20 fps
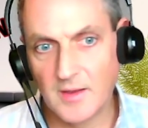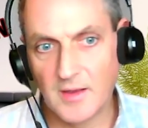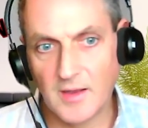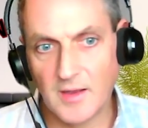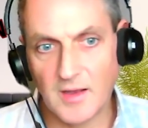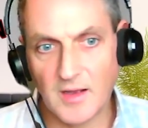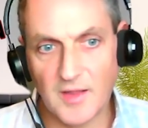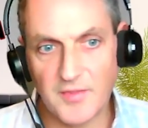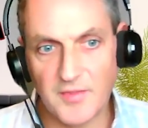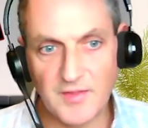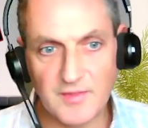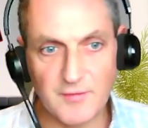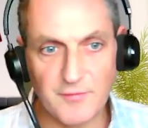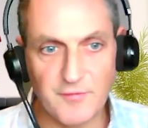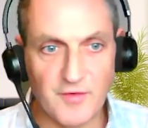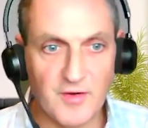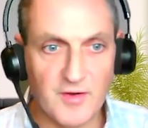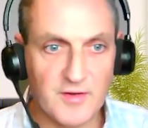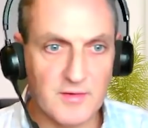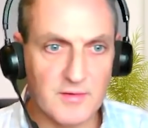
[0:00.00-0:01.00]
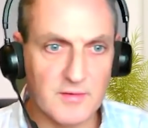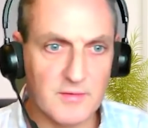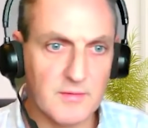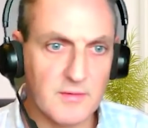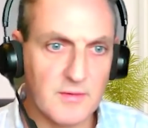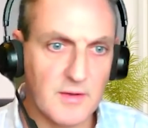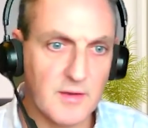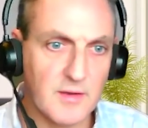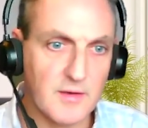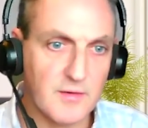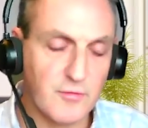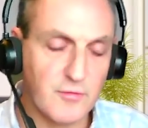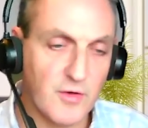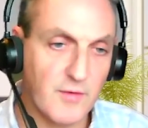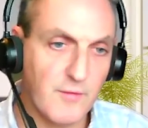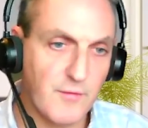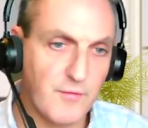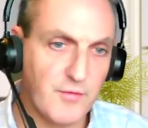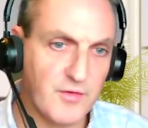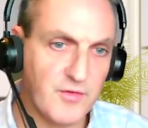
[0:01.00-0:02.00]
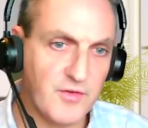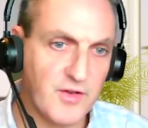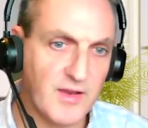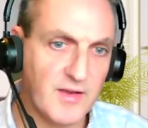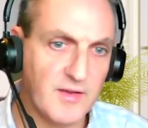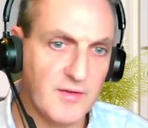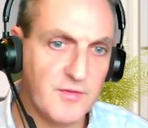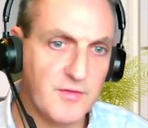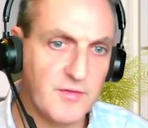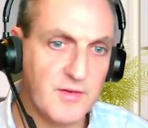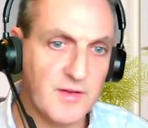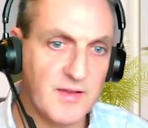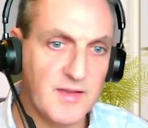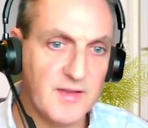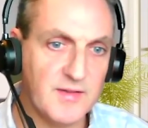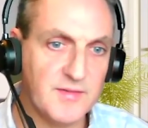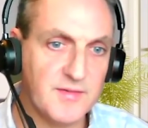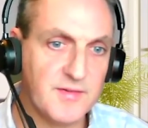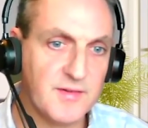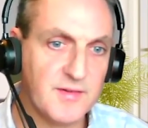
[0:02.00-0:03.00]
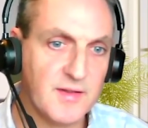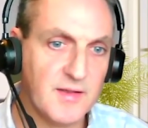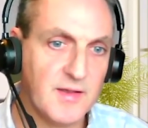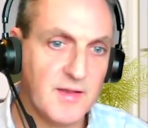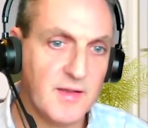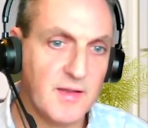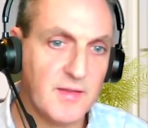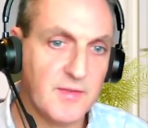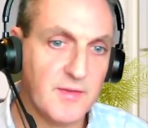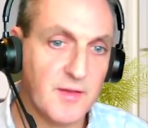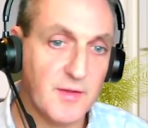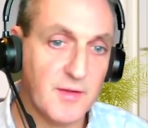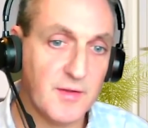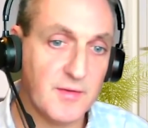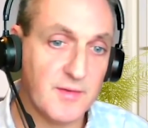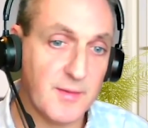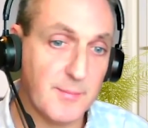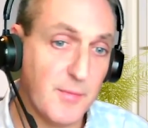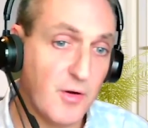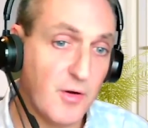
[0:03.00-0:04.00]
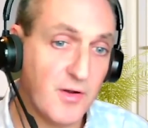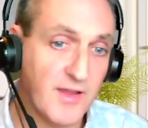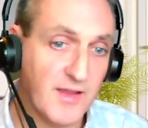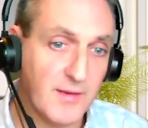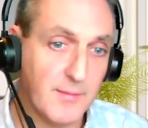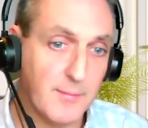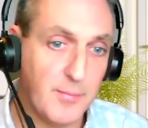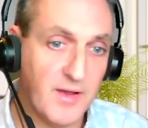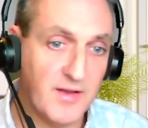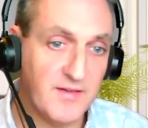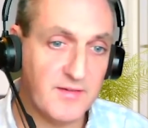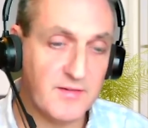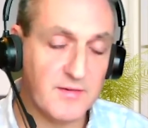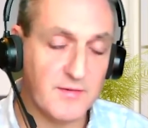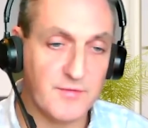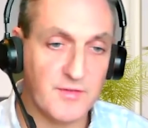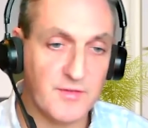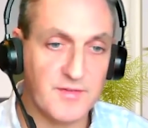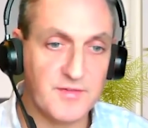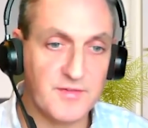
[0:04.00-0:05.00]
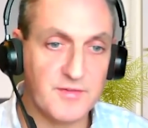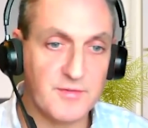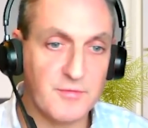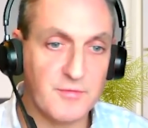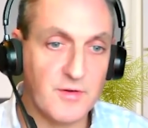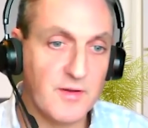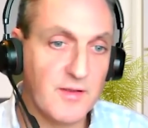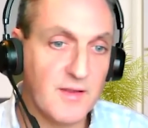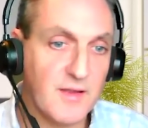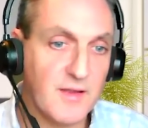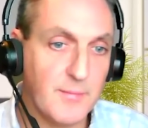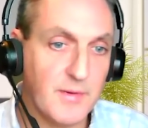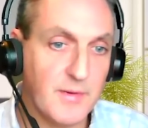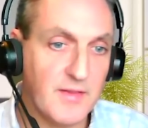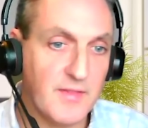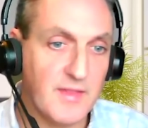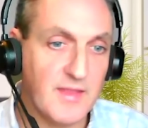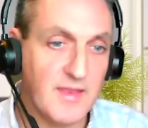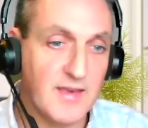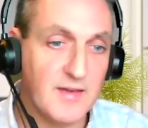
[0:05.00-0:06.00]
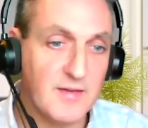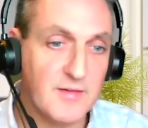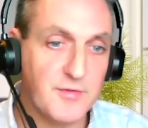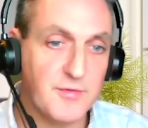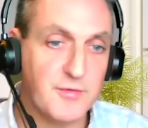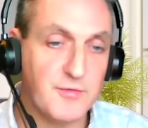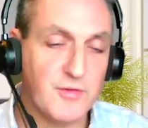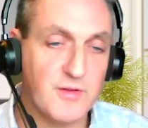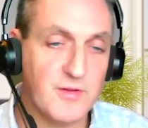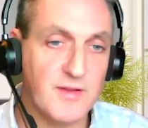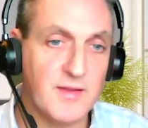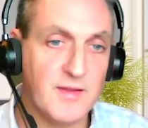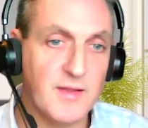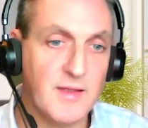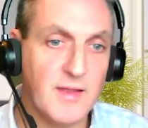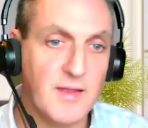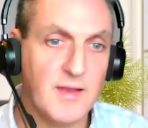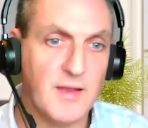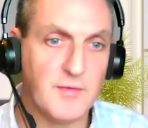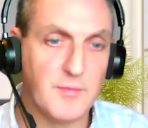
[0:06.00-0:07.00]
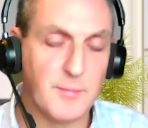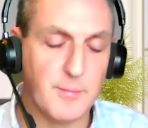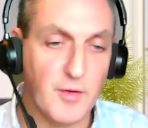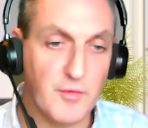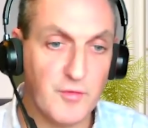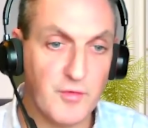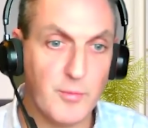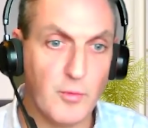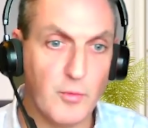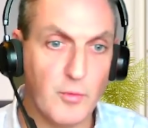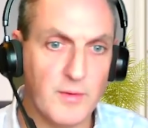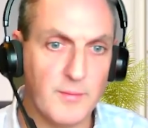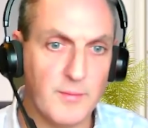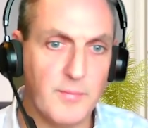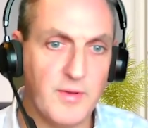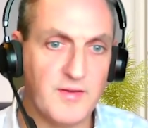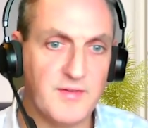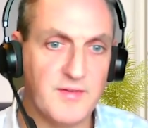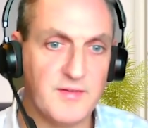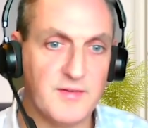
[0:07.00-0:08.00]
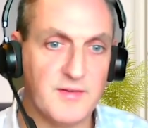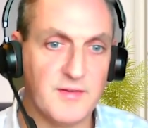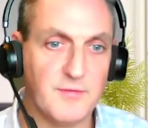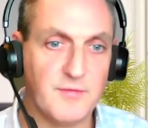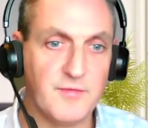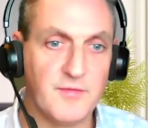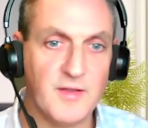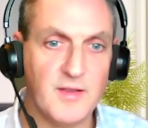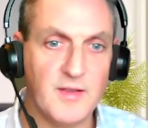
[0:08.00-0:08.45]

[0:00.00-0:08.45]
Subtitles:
I think the final driver for change is the market competitiveness, right? I mean, the industry is much more competitive.